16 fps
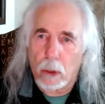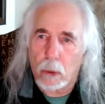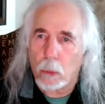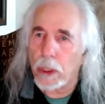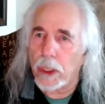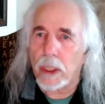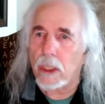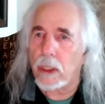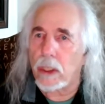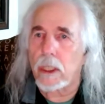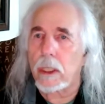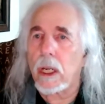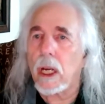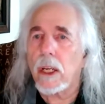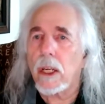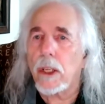which is
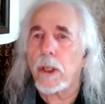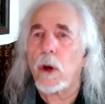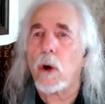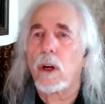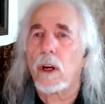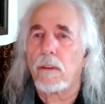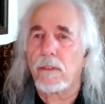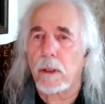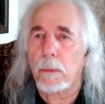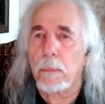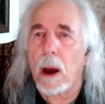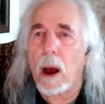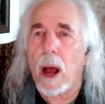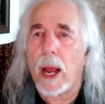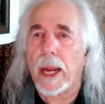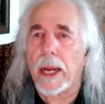the yoga of the
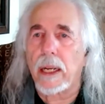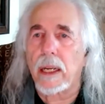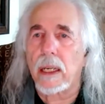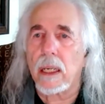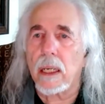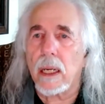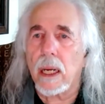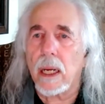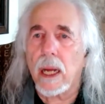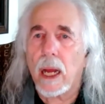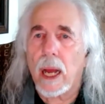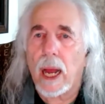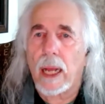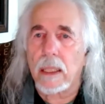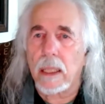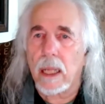mind,
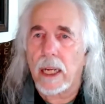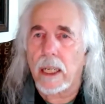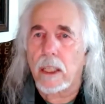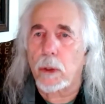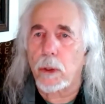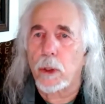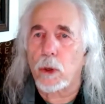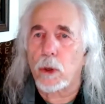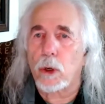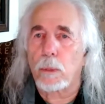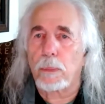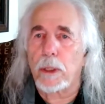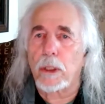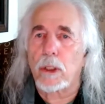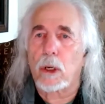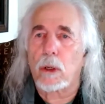and like Sri
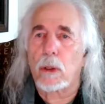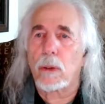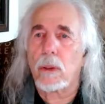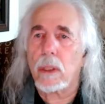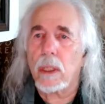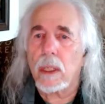Aurobindo